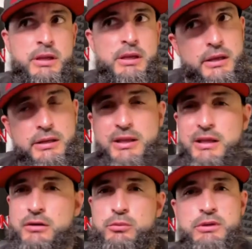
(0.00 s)
in
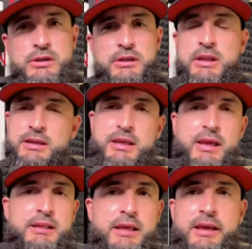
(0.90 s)
Inglewood, like the
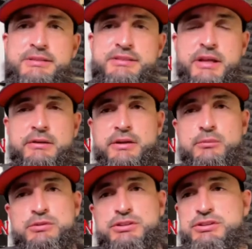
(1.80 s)
LAX area,
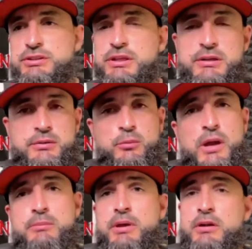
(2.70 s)
which is
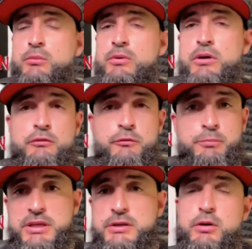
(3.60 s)
way better than one off
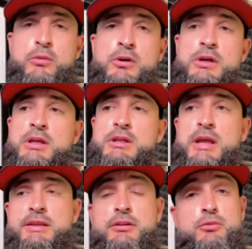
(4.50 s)
of Pico.
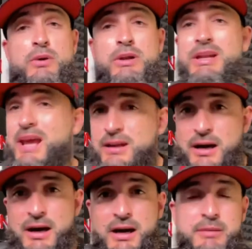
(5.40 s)
Like there's one in
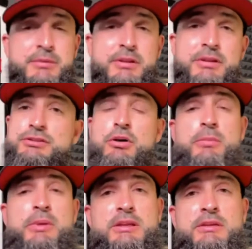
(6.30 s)
Anaheim. There's so
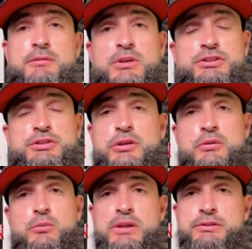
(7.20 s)
many different ones you
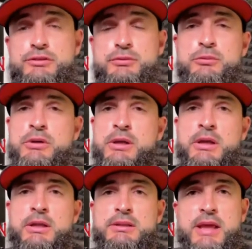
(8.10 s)
could have went to
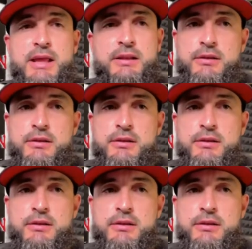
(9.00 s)
that